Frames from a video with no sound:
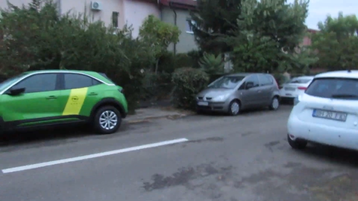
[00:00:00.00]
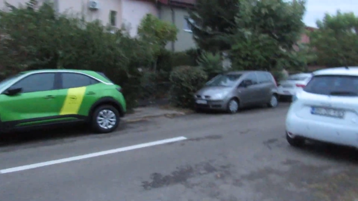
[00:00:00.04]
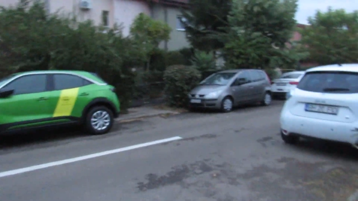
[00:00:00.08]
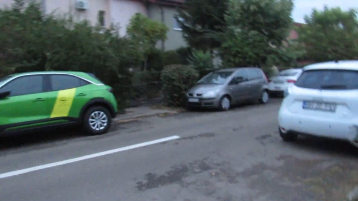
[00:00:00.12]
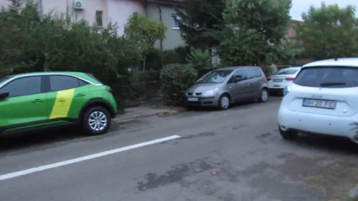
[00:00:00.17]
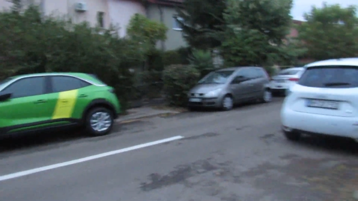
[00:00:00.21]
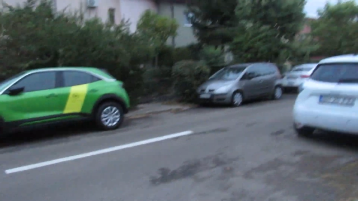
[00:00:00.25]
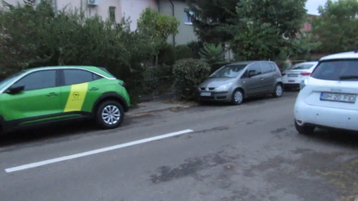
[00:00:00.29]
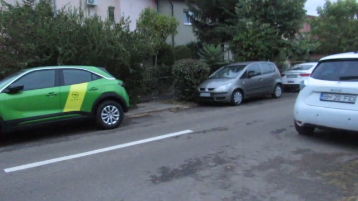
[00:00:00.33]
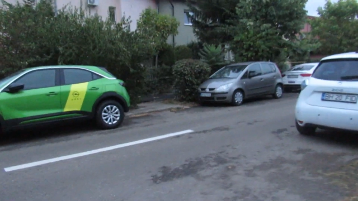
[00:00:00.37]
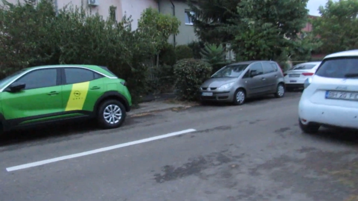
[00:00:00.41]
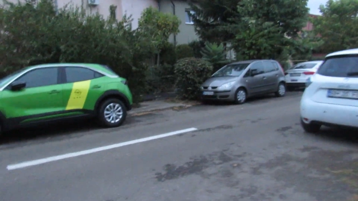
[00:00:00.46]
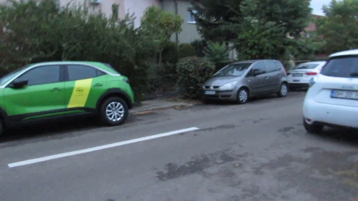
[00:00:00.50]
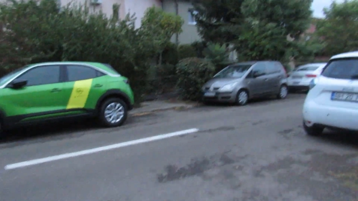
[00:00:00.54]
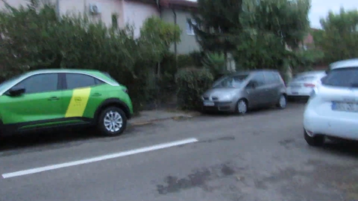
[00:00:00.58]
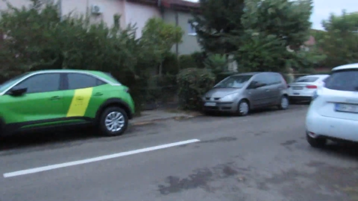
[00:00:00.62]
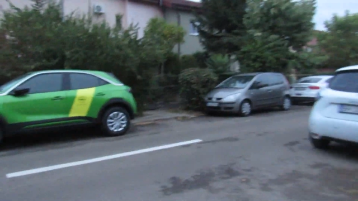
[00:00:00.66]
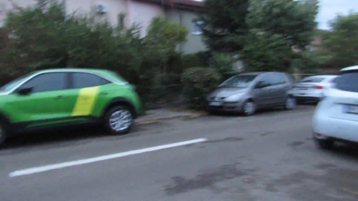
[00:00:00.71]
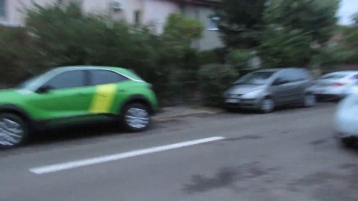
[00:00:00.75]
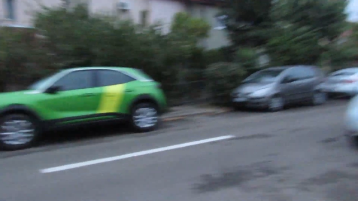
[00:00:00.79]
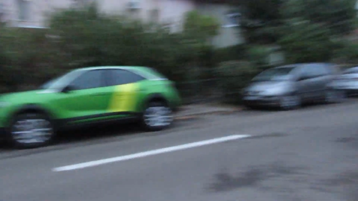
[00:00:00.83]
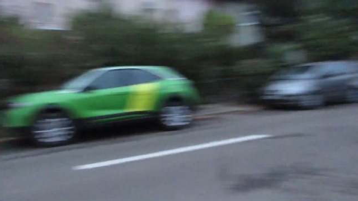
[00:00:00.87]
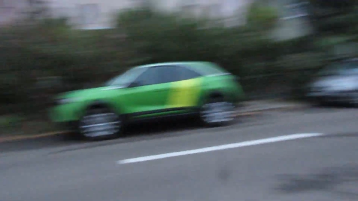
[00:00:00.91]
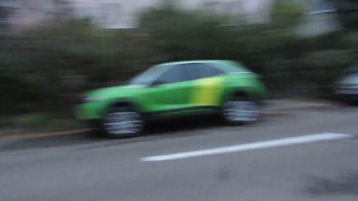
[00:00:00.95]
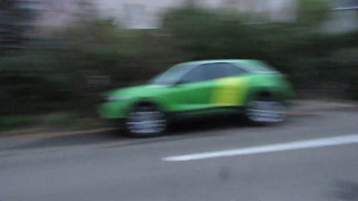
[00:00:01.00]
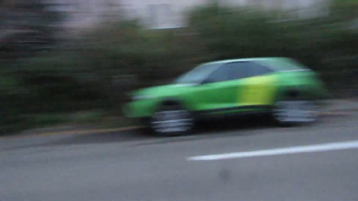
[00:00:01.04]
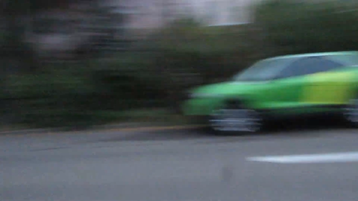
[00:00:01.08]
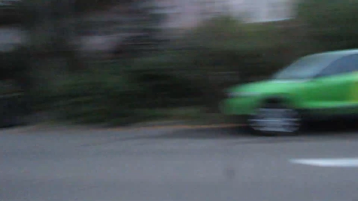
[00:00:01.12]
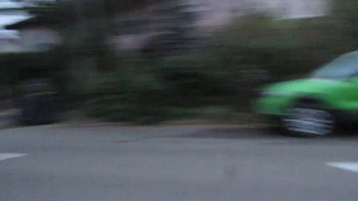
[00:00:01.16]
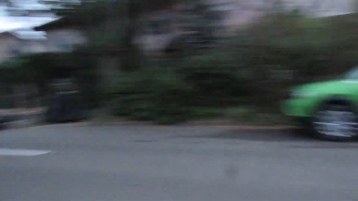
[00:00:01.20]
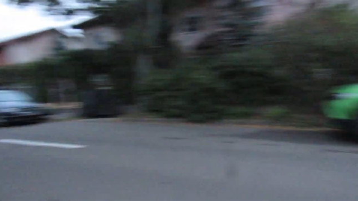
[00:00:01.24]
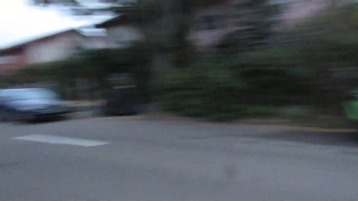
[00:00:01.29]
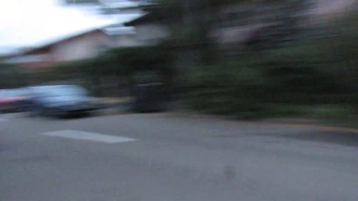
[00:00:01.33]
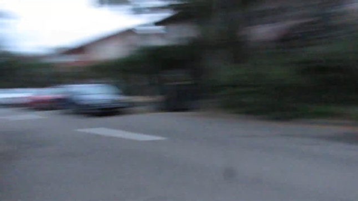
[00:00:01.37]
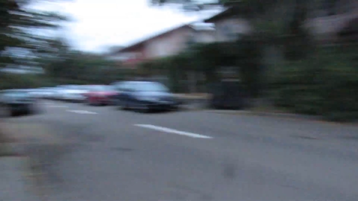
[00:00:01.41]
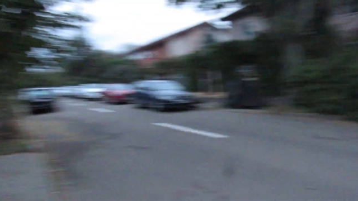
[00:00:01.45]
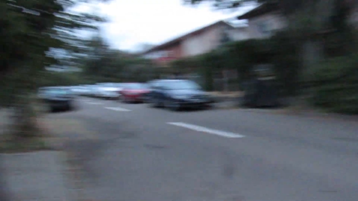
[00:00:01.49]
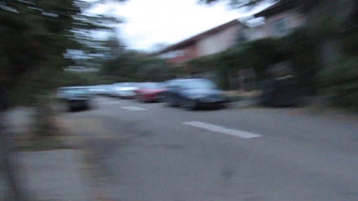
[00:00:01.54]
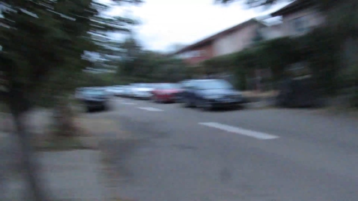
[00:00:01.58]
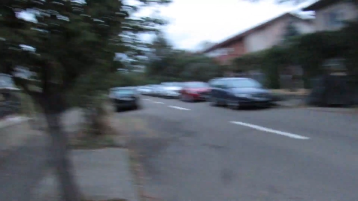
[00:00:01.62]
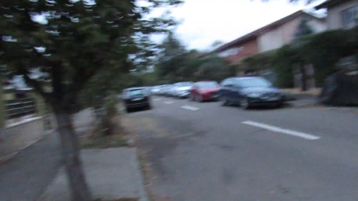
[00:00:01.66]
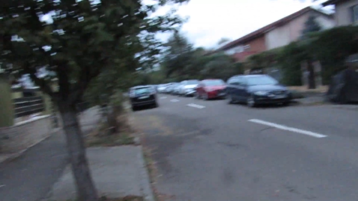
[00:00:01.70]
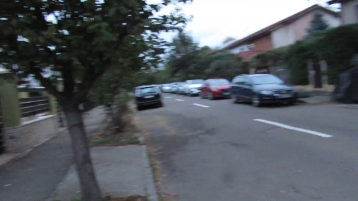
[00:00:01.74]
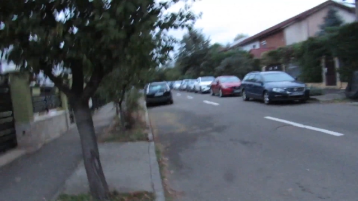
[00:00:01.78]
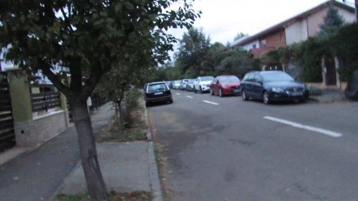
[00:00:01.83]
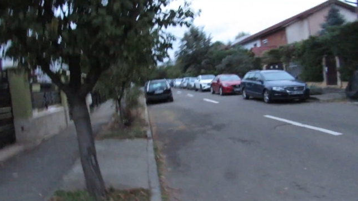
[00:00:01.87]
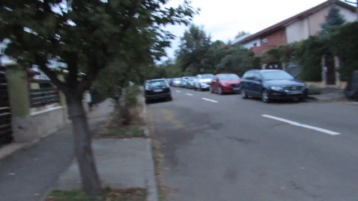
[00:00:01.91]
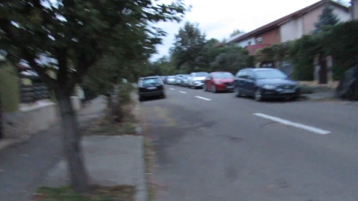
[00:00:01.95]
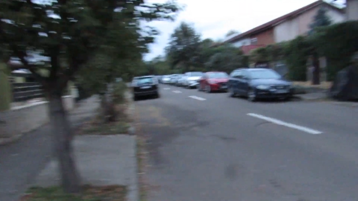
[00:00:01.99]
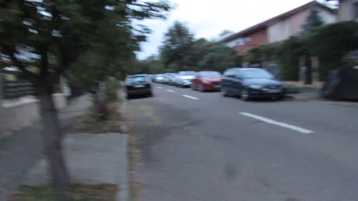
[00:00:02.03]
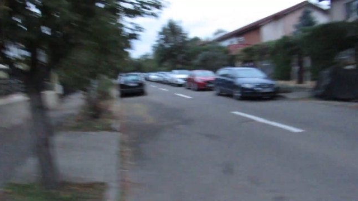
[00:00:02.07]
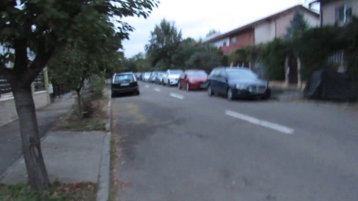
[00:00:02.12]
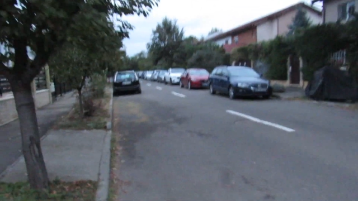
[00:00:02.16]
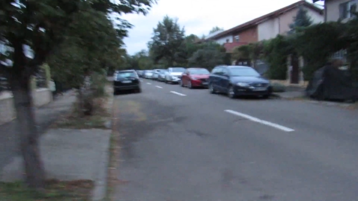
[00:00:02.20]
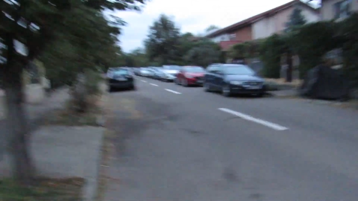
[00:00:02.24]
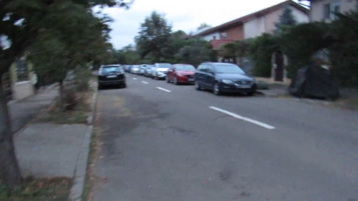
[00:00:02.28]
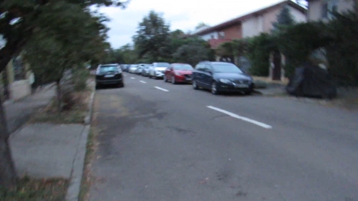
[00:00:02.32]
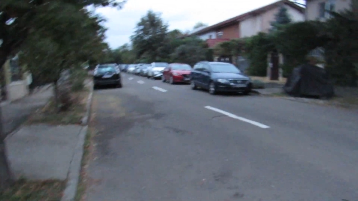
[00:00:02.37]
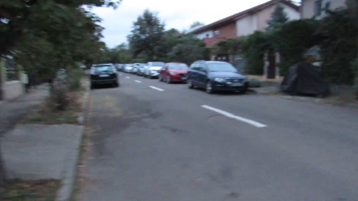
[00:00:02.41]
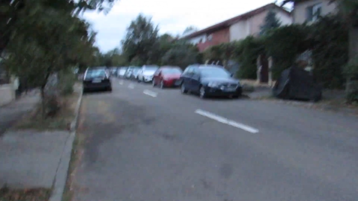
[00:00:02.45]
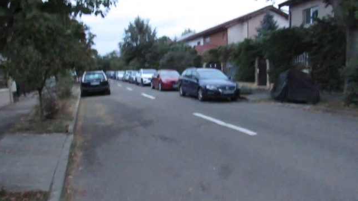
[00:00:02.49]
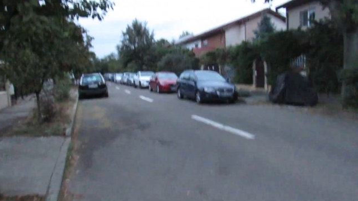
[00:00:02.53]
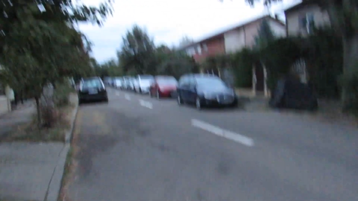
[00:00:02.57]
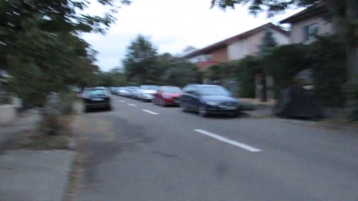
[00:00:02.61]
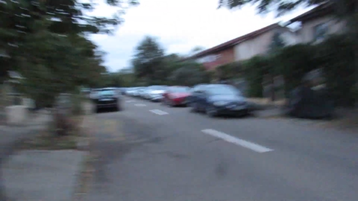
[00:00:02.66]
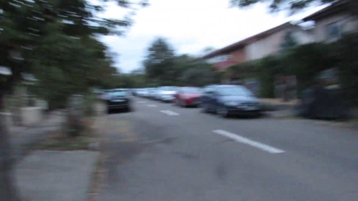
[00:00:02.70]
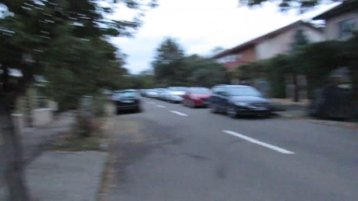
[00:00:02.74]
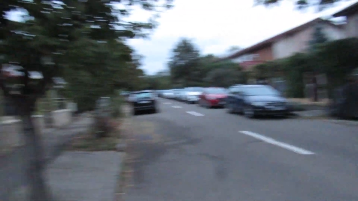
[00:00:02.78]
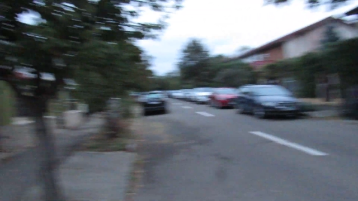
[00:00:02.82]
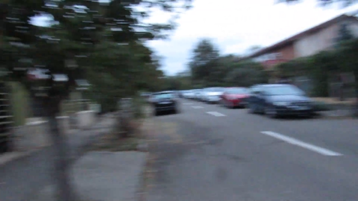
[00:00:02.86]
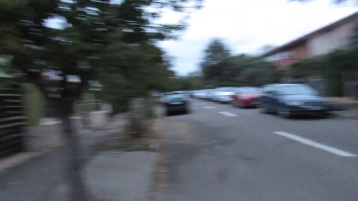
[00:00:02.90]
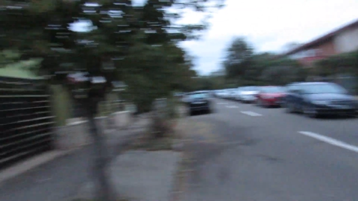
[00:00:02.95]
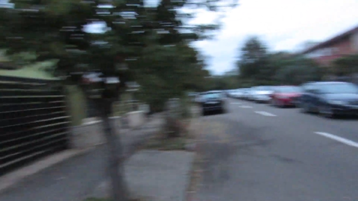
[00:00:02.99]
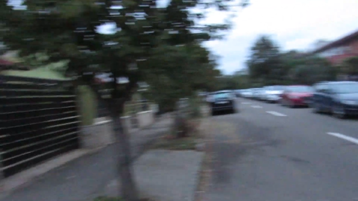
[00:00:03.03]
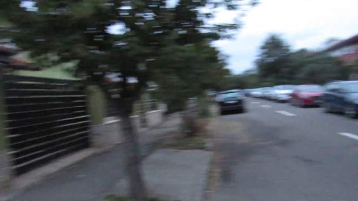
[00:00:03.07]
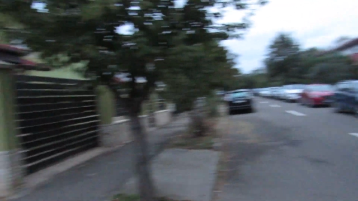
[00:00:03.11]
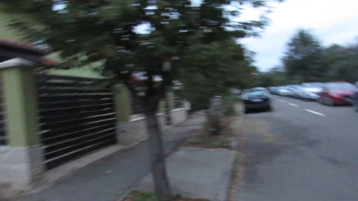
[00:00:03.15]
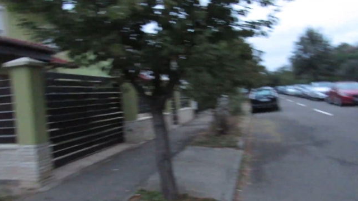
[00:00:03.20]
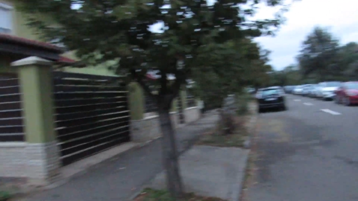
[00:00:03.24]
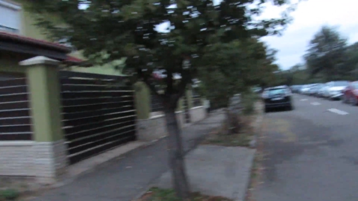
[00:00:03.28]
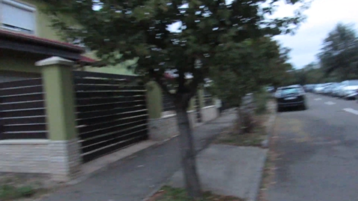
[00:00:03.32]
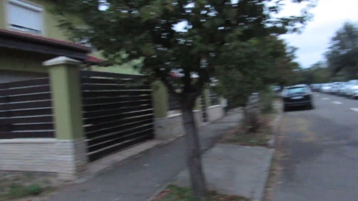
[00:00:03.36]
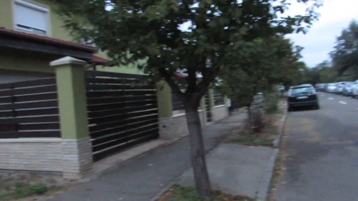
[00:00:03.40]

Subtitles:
(no speaker visible)